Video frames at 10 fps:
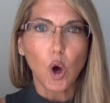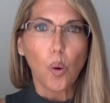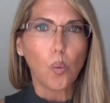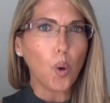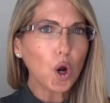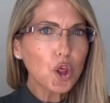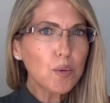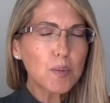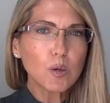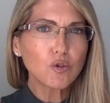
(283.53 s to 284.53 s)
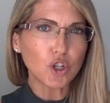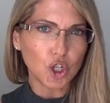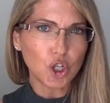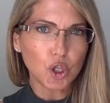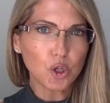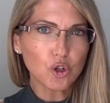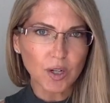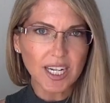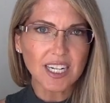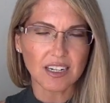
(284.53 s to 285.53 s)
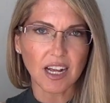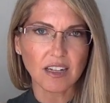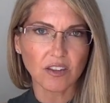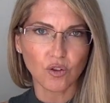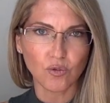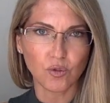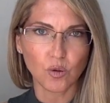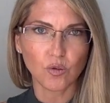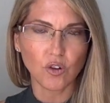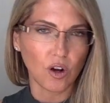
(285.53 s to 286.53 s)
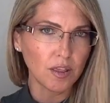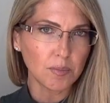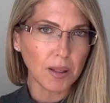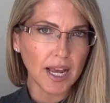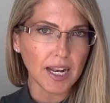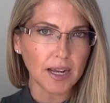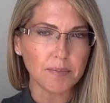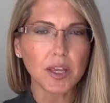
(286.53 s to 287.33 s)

what are the most nutrient-dense foods on the planet?